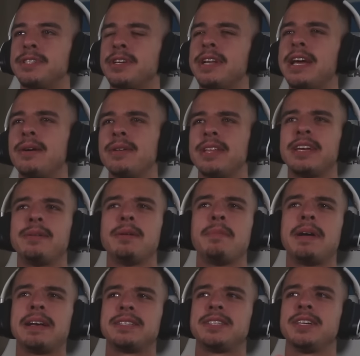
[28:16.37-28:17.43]
But so now they're going
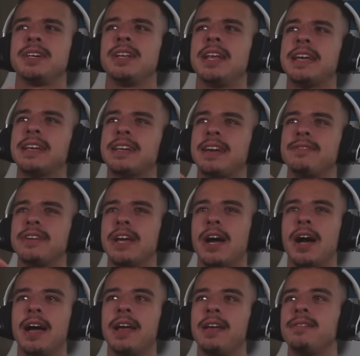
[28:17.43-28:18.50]
back to like having
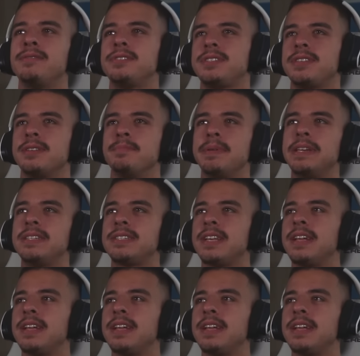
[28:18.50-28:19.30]
hives and bee